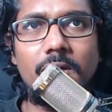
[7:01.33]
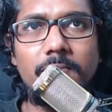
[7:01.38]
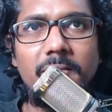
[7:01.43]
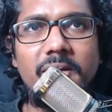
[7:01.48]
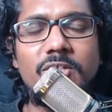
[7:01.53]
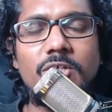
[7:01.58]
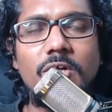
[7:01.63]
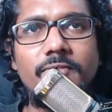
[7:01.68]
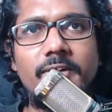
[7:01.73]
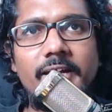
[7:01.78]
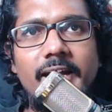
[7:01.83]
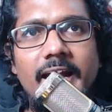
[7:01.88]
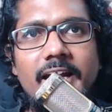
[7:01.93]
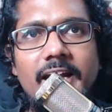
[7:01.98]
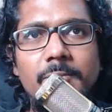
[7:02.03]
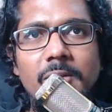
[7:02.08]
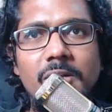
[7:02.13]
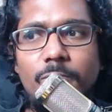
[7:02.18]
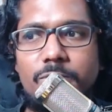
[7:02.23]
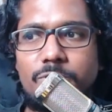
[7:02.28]
meat of an
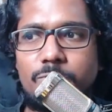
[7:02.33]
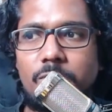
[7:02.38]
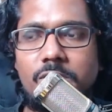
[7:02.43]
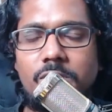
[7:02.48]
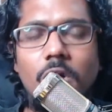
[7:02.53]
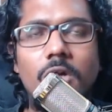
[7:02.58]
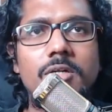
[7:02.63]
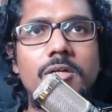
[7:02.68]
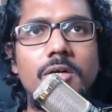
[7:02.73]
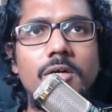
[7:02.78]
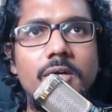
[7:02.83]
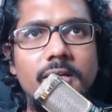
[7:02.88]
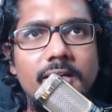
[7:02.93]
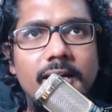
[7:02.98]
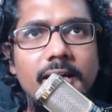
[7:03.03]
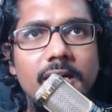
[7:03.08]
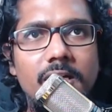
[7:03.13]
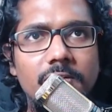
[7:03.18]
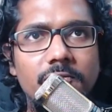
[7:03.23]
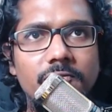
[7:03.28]
animal which was not
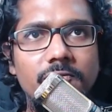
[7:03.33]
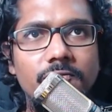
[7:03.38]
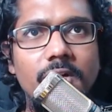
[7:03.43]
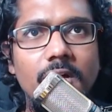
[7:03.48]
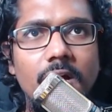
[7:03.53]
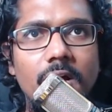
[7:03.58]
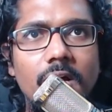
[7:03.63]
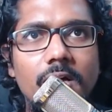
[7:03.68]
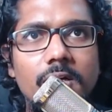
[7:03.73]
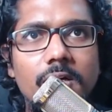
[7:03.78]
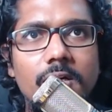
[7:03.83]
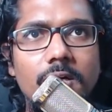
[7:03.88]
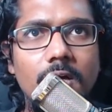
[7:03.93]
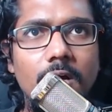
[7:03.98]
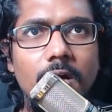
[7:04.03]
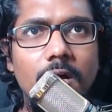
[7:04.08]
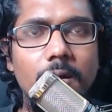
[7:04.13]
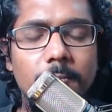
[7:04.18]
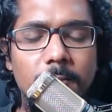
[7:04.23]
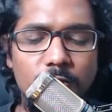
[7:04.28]
killed via
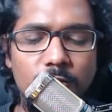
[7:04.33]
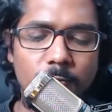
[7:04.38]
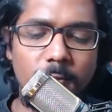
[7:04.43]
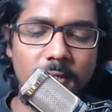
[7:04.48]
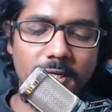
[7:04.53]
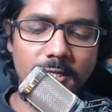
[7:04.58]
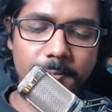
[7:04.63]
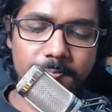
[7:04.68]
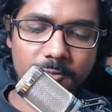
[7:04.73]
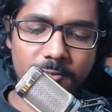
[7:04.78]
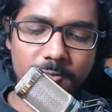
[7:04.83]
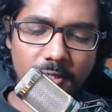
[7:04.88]
uh, pashubali.